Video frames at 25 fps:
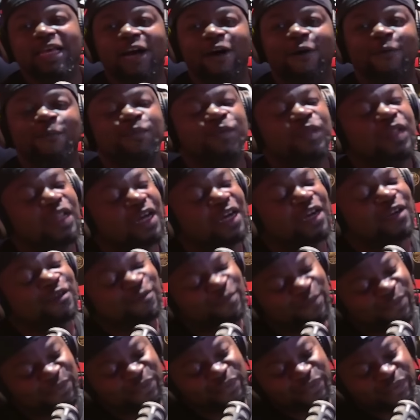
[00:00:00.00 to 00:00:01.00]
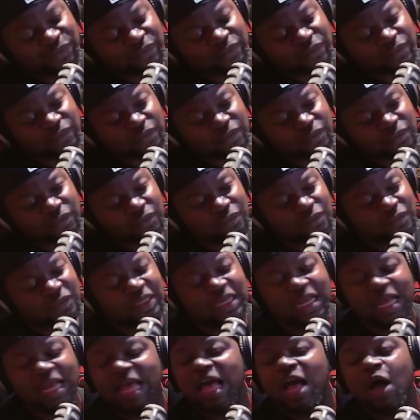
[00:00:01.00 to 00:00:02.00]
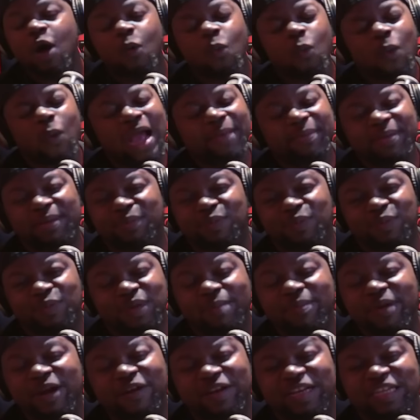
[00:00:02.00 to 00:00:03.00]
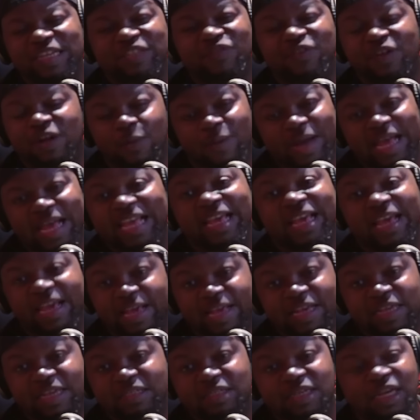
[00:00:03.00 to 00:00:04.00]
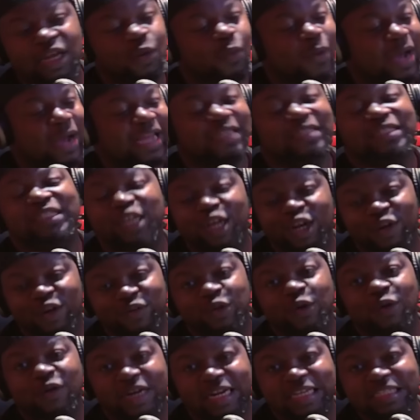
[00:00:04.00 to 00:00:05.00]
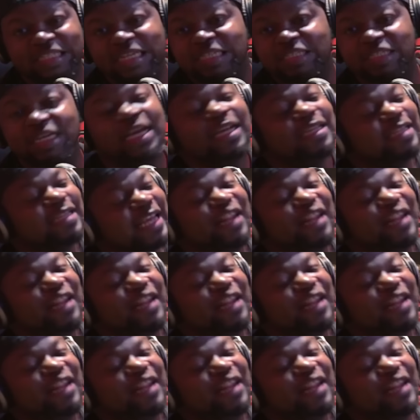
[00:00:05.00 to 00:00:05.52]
Yo, look. White people, America's full of white gangs and white terrorist organizations.